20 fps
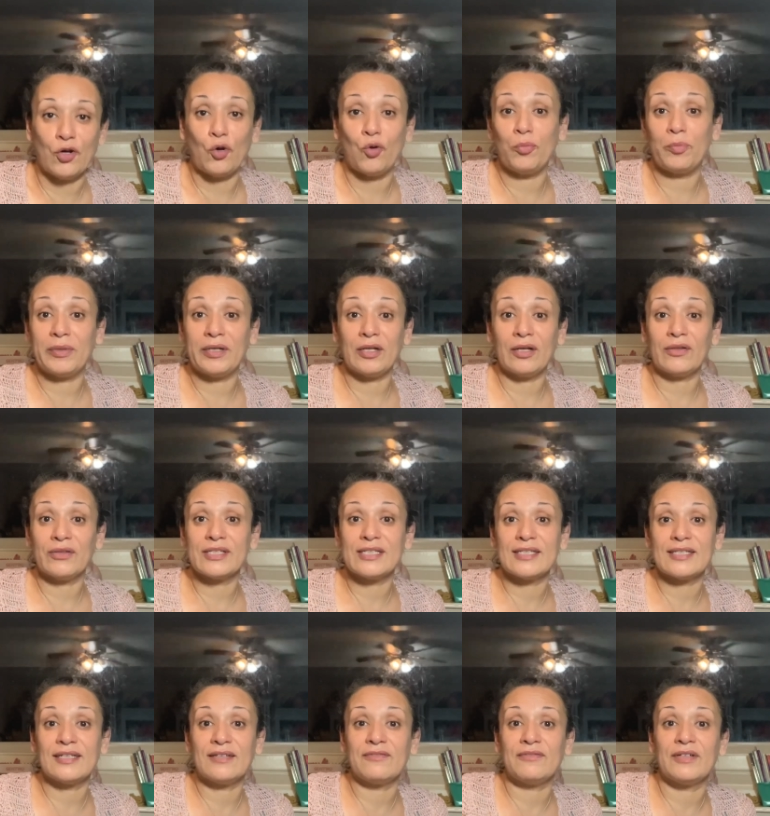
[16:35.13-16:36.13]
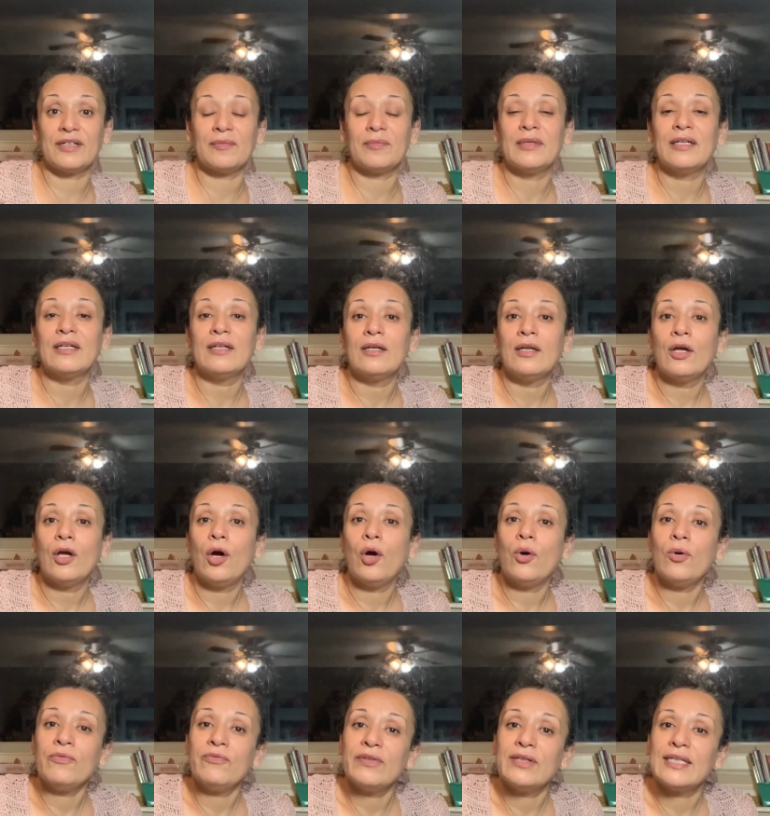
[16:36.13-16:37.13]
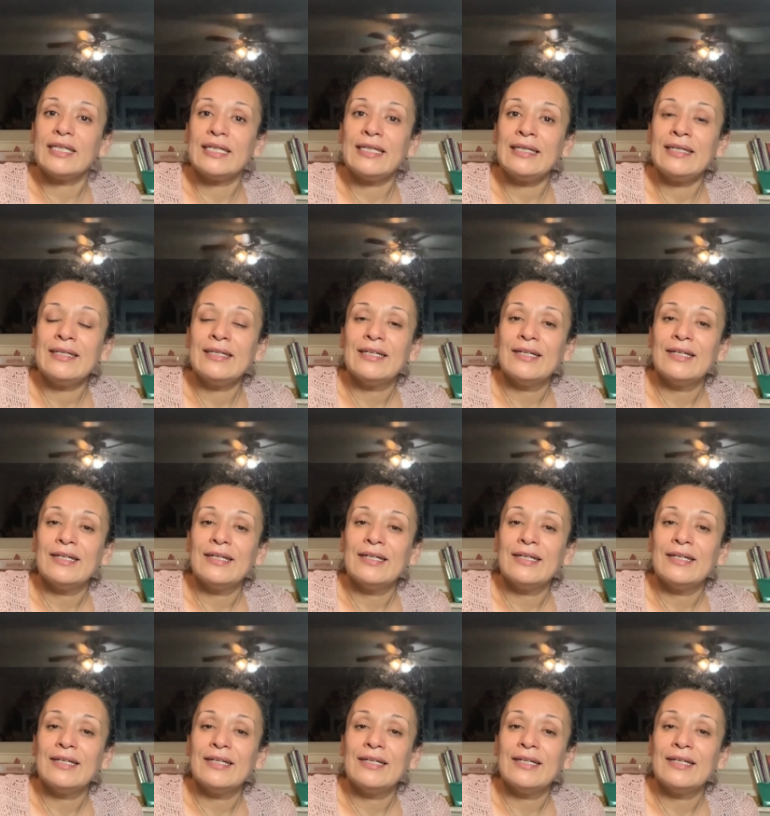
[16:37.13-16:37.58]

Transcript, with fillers: open all this stuff up. Hopefully,